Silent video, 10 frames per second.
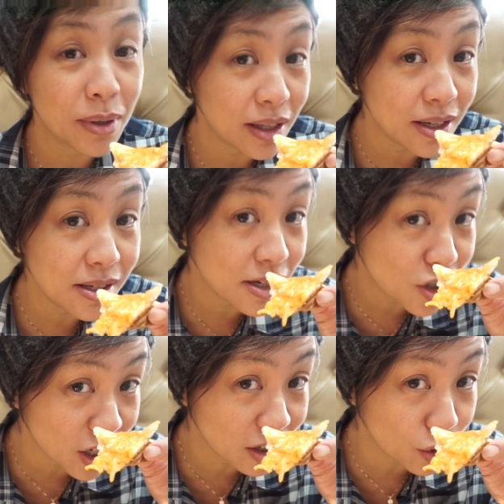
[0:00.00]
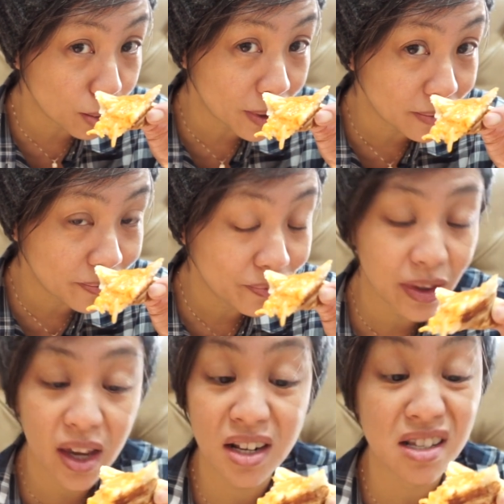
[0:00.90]
but this is chicken korma.
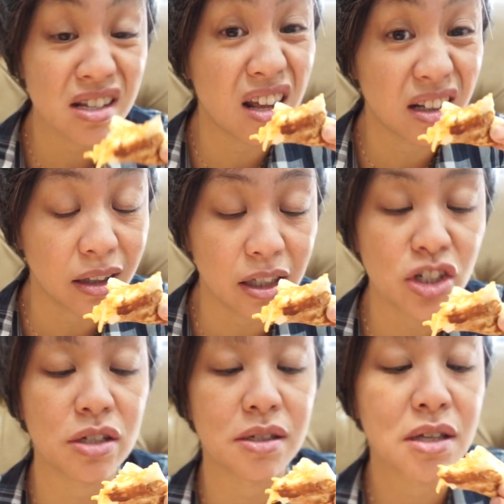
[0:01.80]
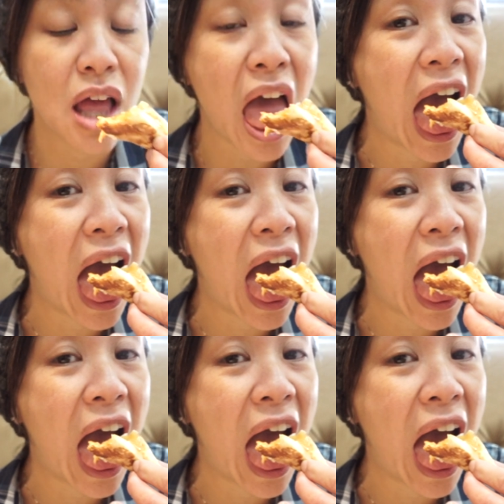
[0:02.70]
It is delicious.